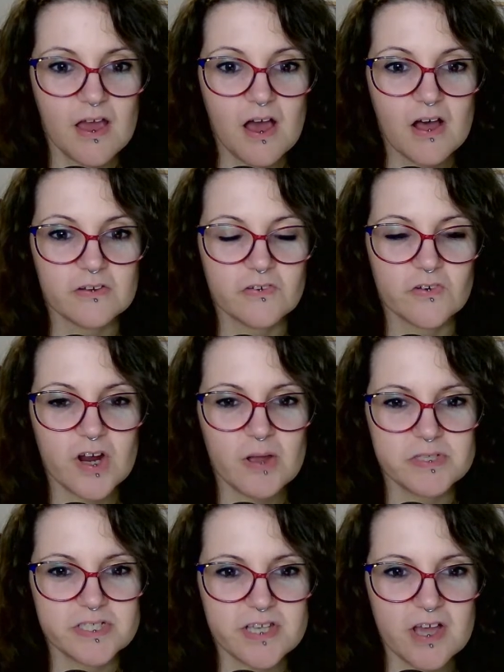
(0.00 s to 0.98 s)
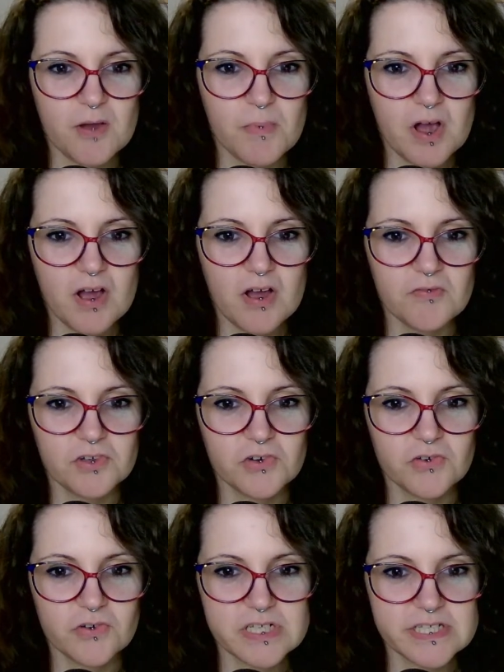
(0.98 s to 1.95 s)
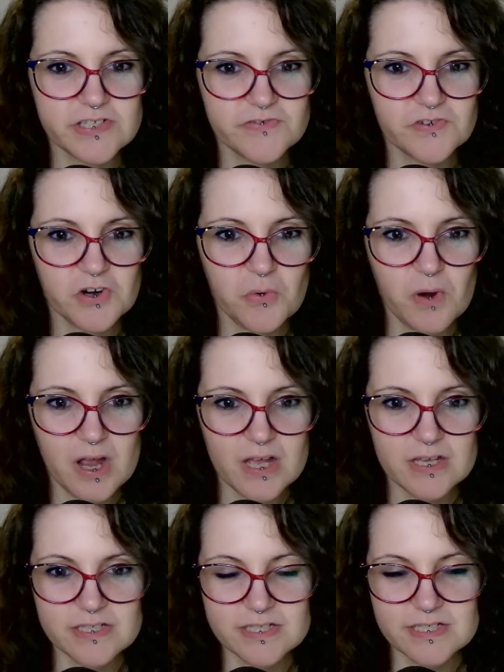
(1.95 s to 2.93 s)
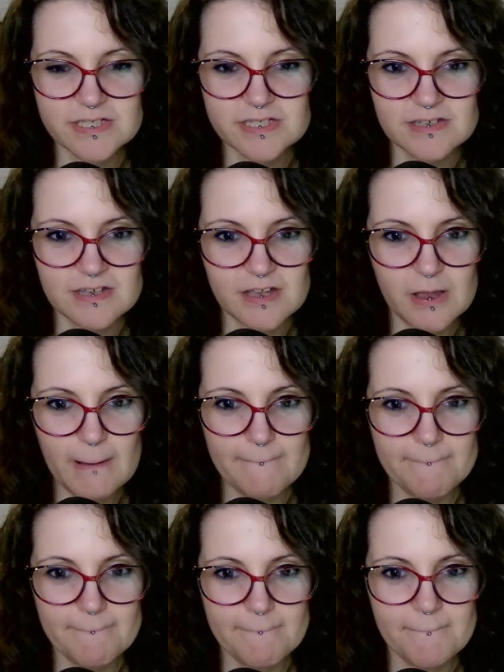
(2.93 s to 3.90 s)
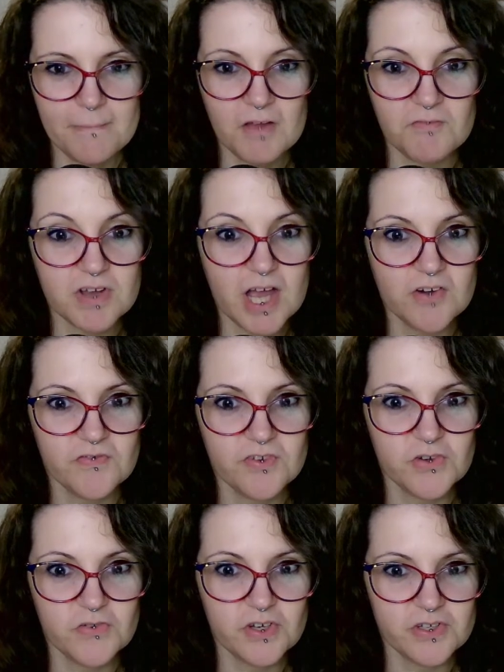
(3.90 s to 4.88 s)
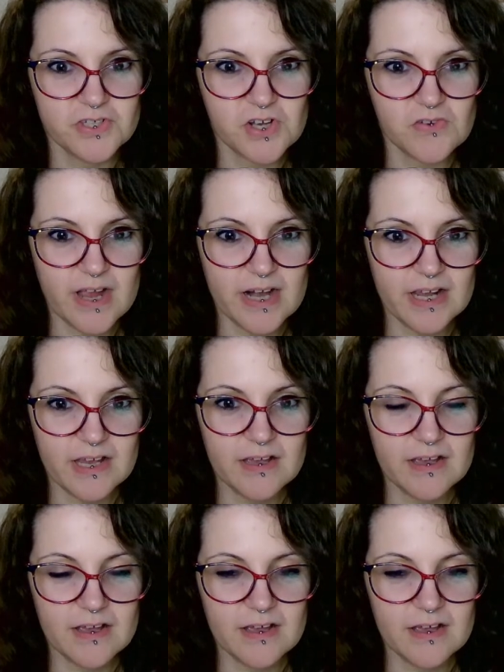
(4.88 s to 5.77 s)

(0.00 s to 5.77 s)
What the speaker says: I'll grab some of Chris's requests. I've got a few of yours already.